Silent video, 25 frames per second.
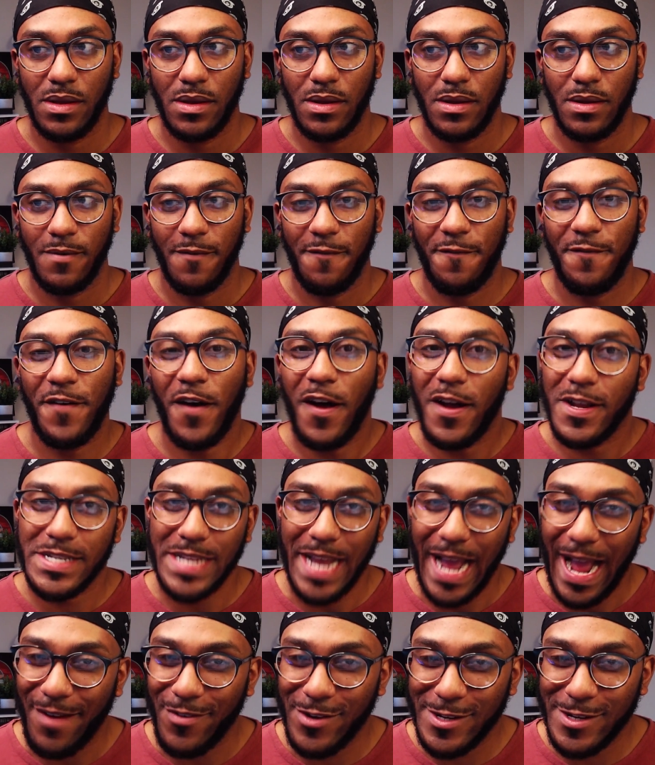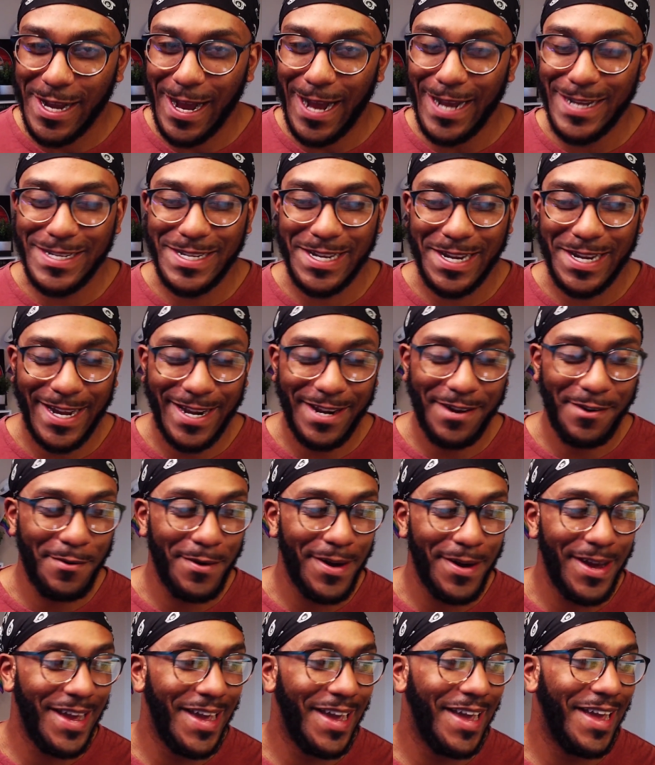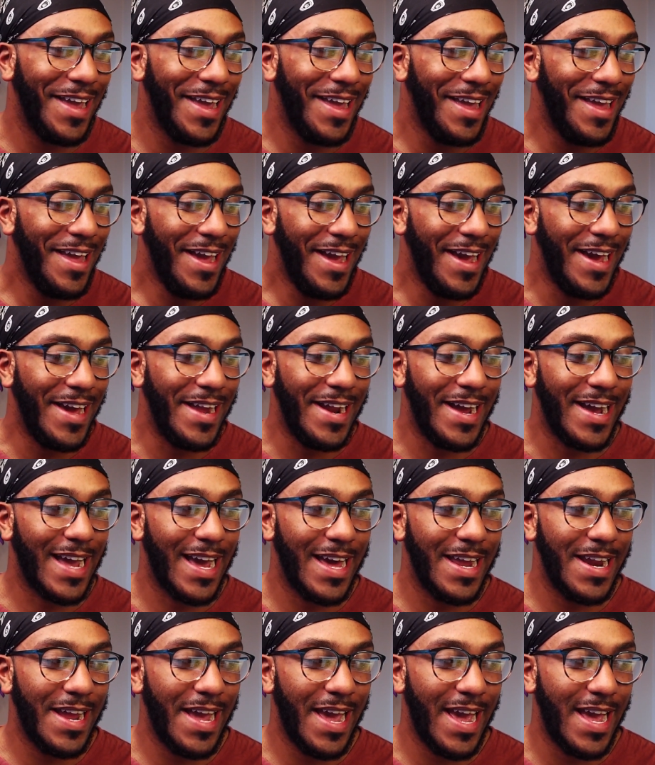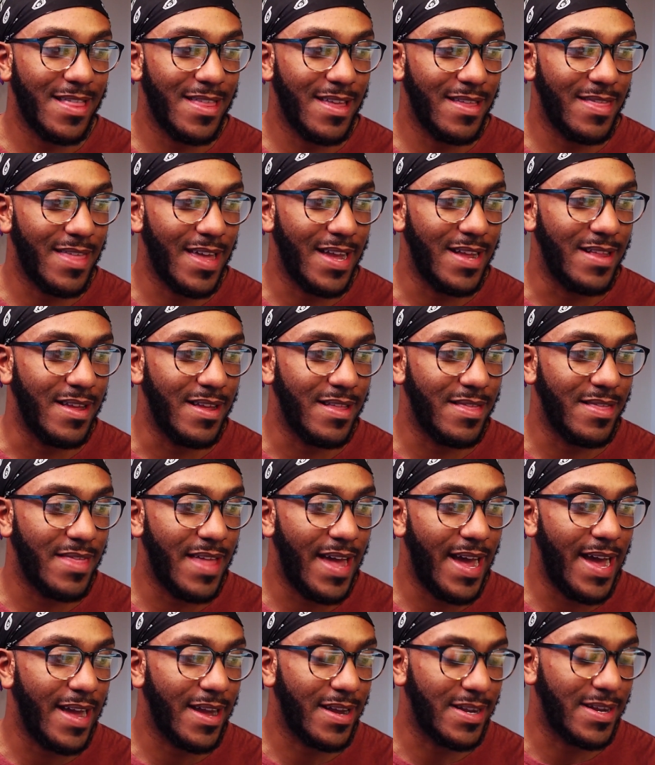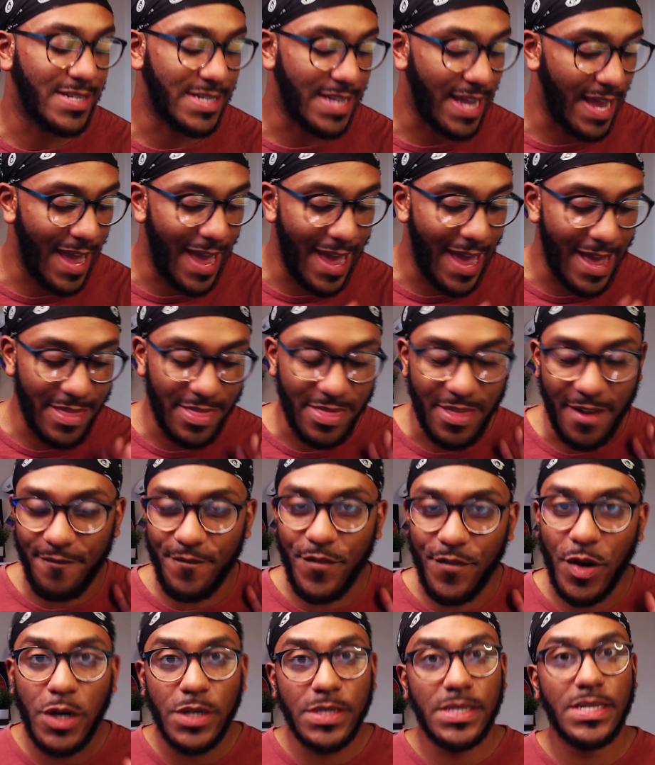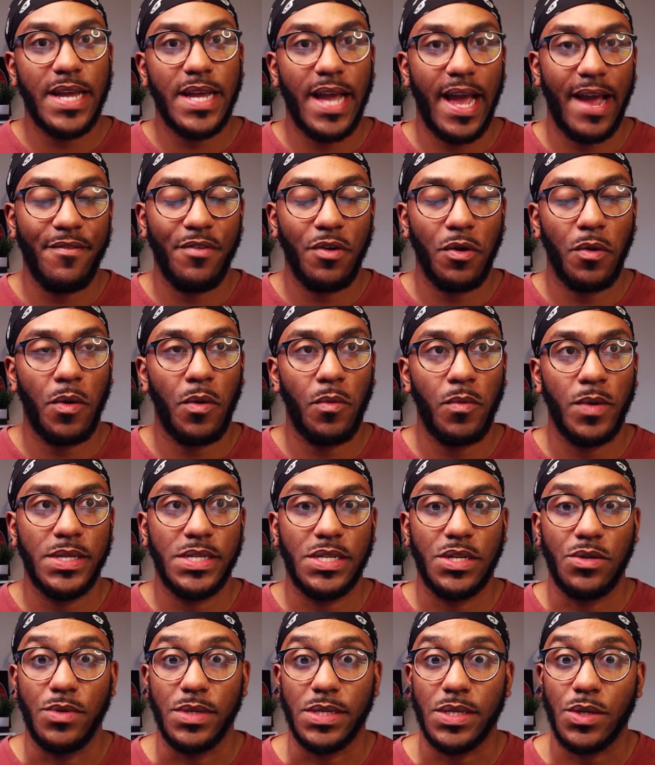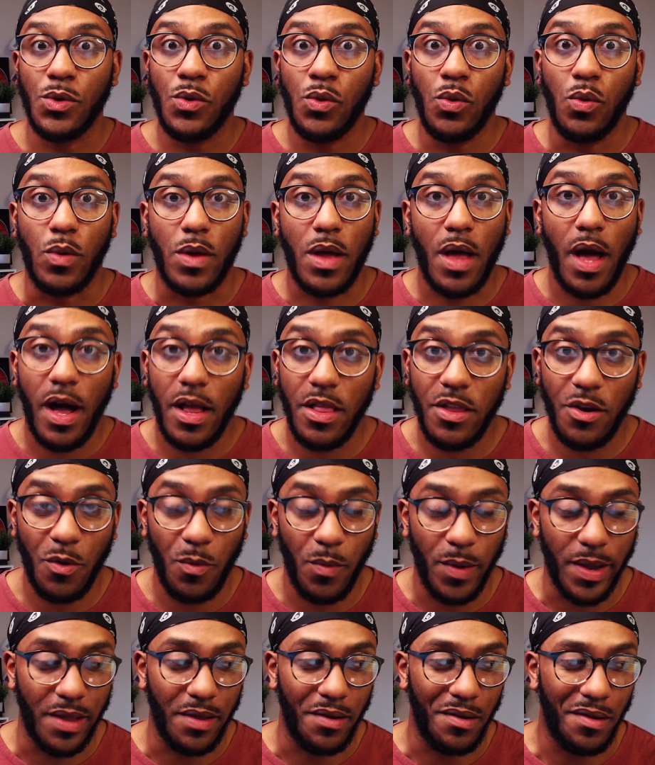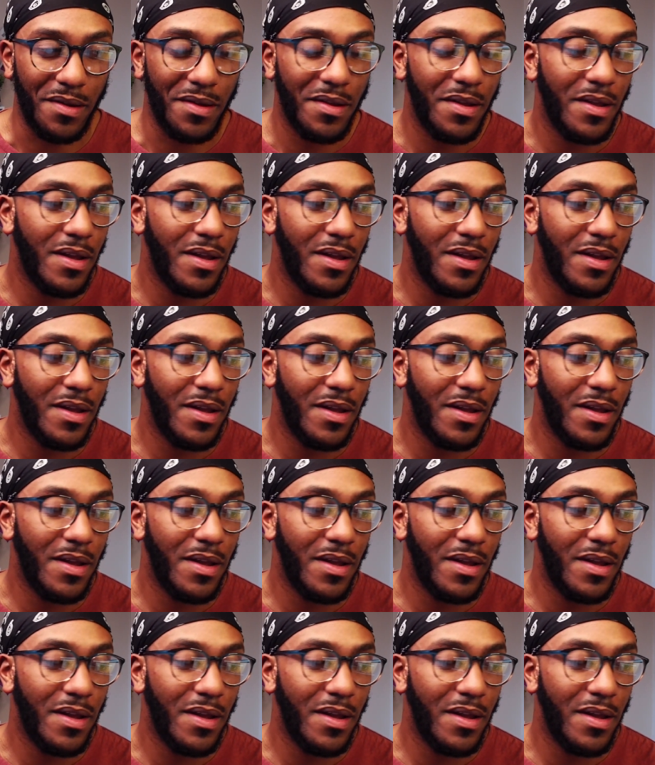false advertising in a way, and I kind of hate that they did that because the first thing everyone went to is ooh, color wheel.